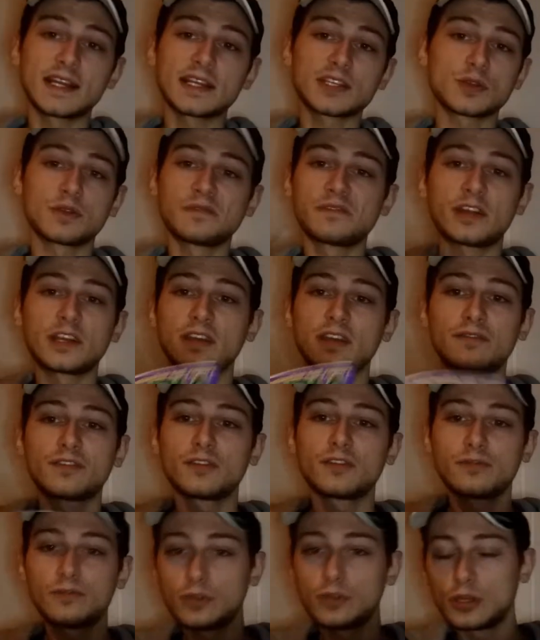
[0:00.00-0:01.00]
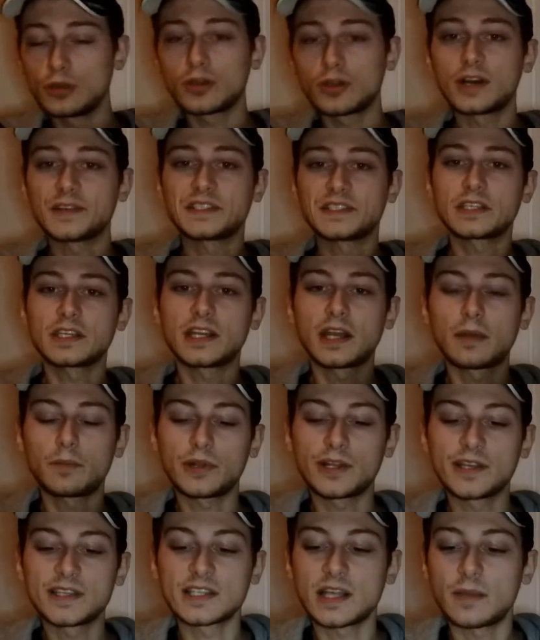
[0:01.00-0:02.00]
it, so if any of you guys seen it,
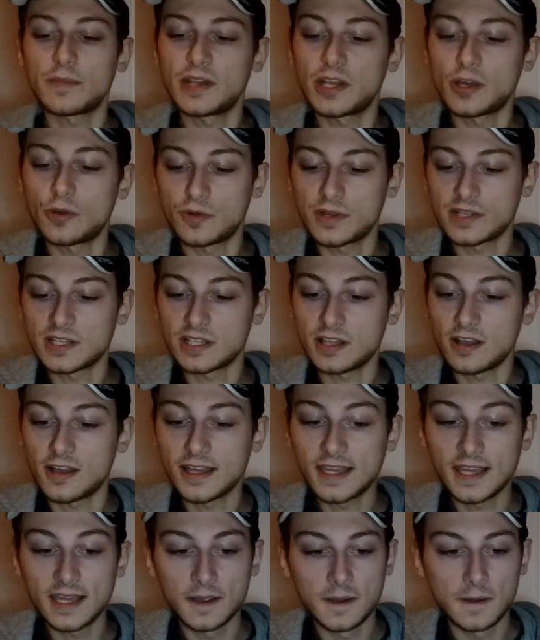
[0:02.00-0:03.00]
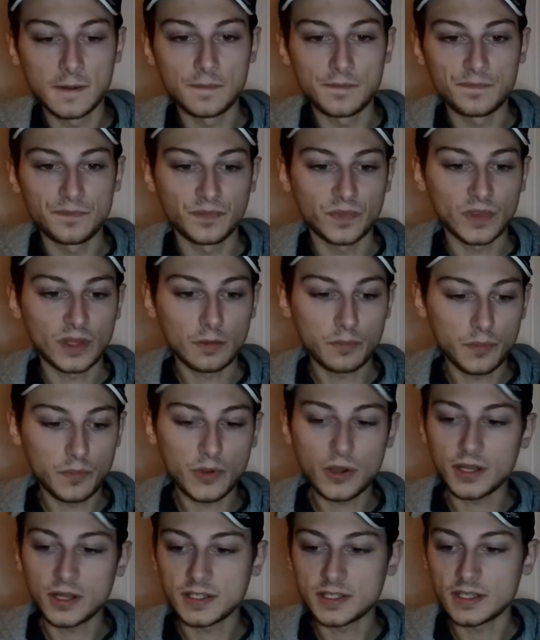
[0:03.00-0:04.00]
please let me know what it's like.
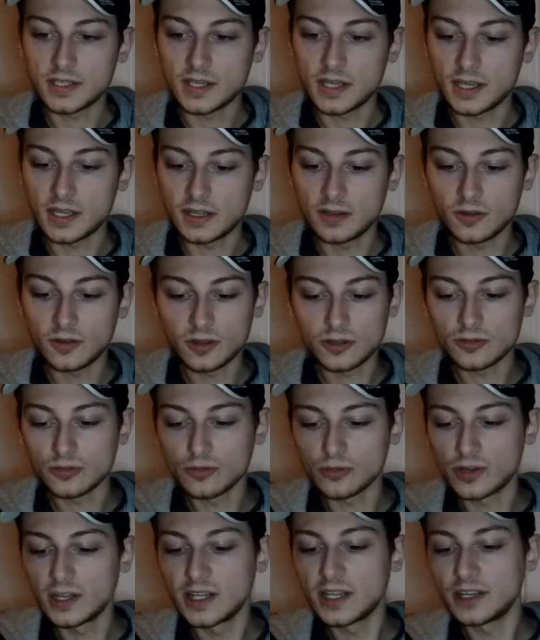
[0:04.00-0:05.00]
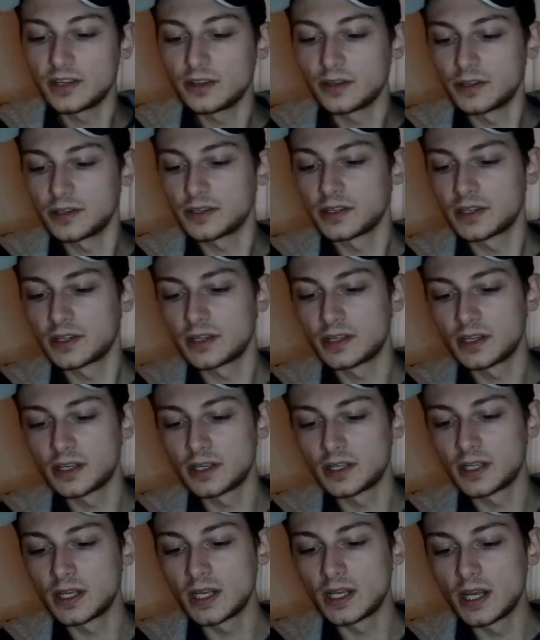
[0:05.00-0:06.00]
But it looks really good.
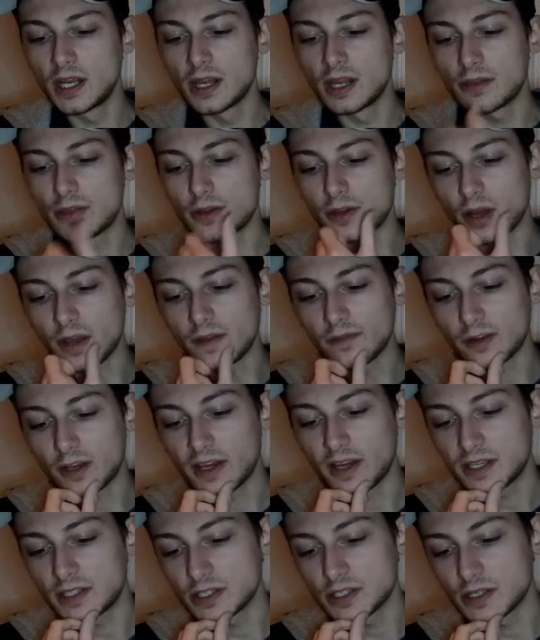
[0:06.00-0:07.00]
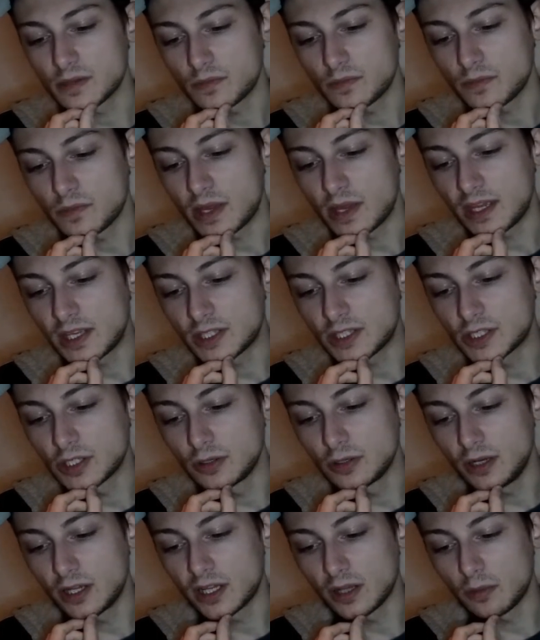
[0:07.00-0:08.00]
The Nightflyer doesn't make
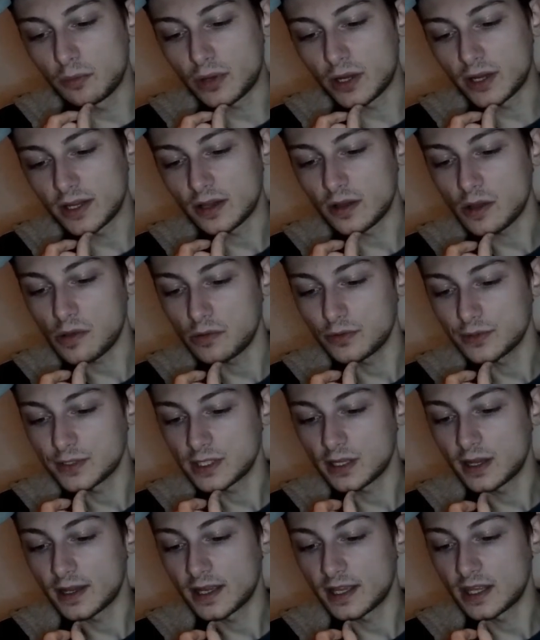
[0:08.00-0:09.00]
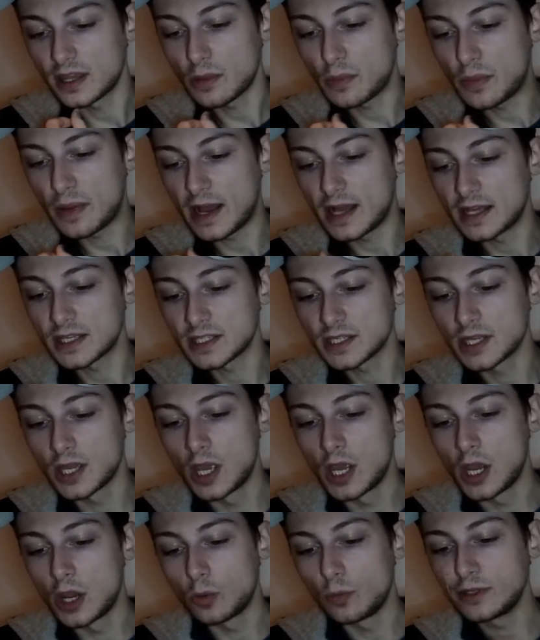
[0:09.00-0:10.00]
two little bite holes like in the past.
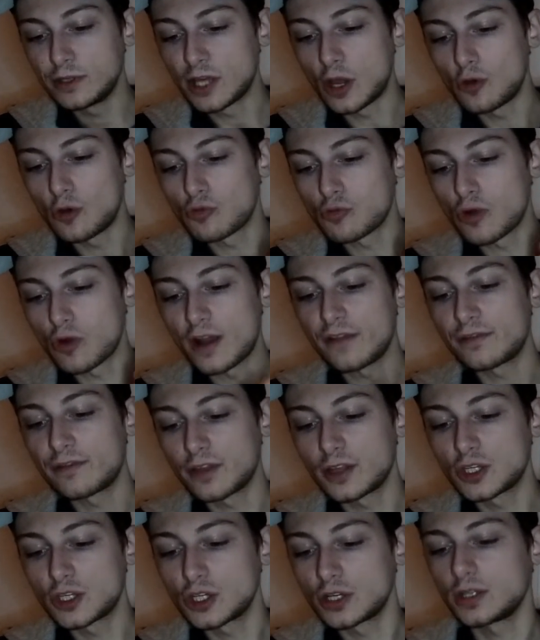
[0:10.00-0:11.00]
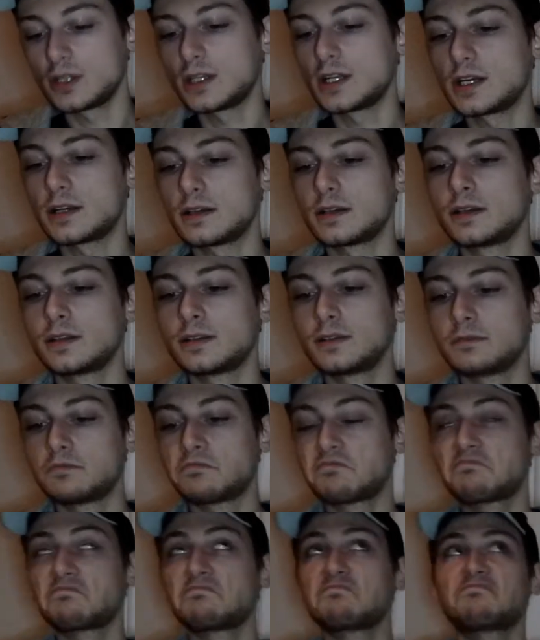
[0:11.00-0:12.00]
We go right for the jugular.
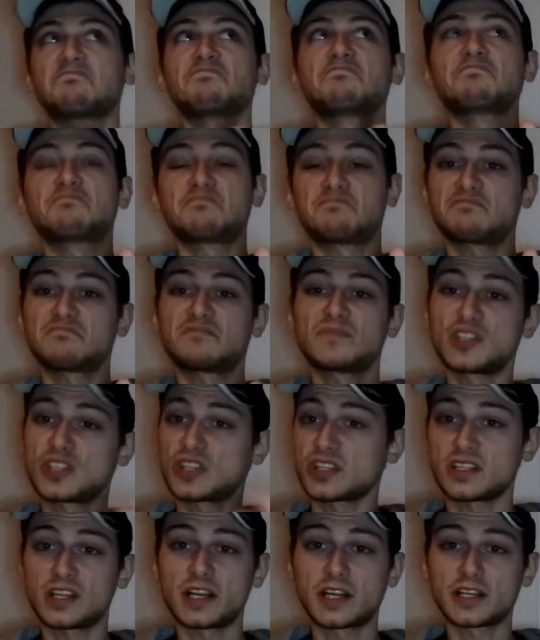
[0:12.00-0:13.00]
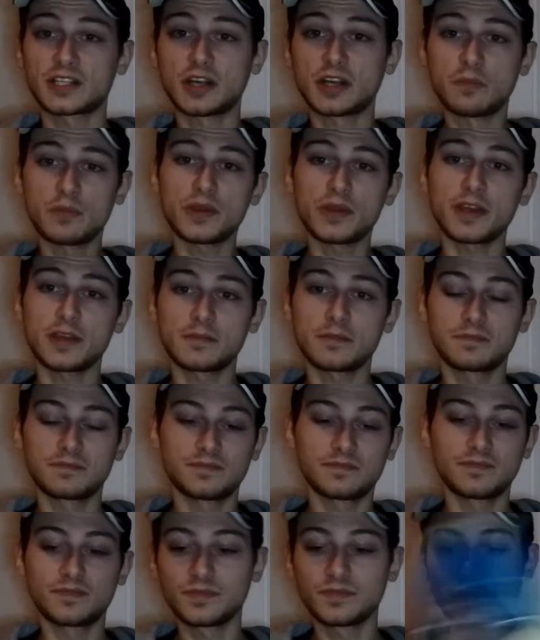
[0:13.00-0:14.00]
Just like a zombie.
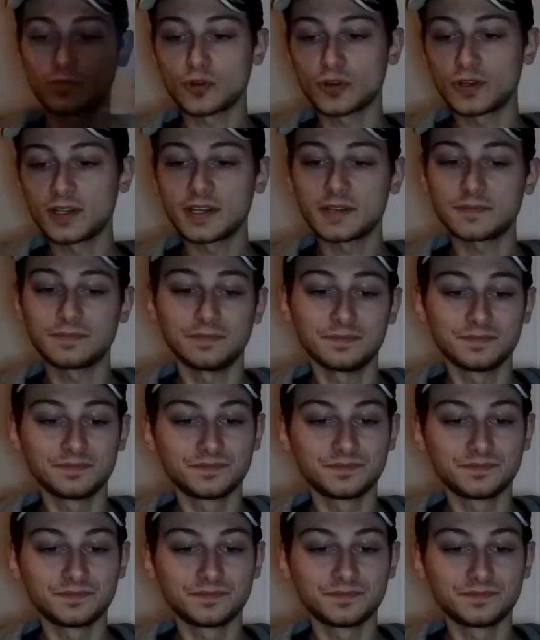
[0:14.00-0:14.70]
Brilliant.